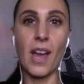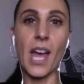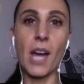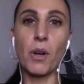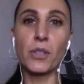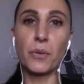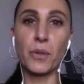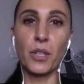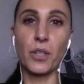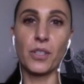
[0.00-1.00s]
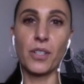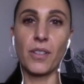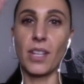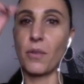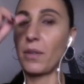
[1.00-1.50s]
How old were you, do you
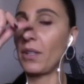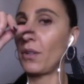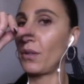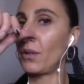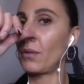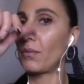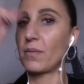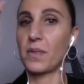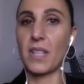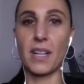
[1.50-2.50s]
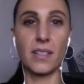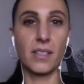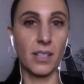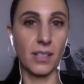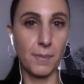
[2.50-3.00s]
think, when you started
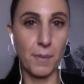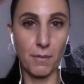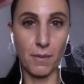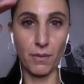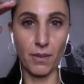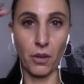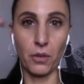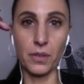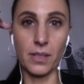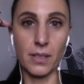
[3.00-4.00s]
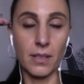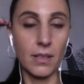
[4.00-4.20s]
to experiment with girls?